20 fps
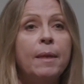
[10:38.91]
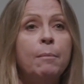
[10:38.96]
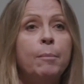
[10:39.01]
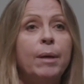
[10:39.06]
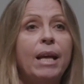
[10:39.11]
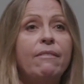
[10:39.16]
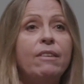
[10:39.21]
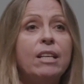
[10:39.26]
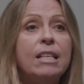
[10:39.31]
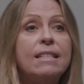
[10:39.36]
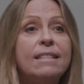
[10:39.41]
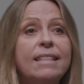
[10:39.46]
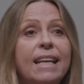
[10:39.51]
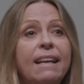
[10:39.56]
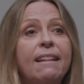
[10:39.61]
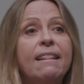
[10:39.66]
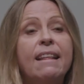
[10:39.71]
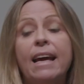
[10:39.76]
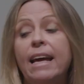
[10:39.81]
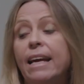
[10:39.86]
But having
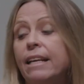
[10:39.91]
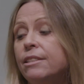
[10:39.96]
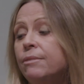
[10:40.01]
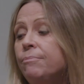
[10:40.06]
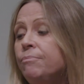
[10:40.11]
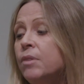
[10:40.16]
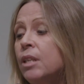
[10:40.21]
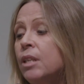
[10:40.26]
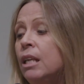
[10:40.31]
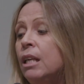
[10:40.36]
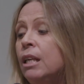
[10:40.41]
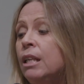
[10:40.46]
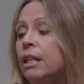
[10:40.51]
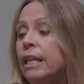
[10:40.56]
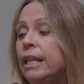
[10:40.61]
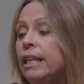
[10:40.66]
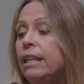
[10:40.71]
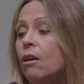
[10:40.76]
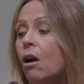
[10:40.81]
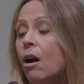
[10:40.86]
said that, the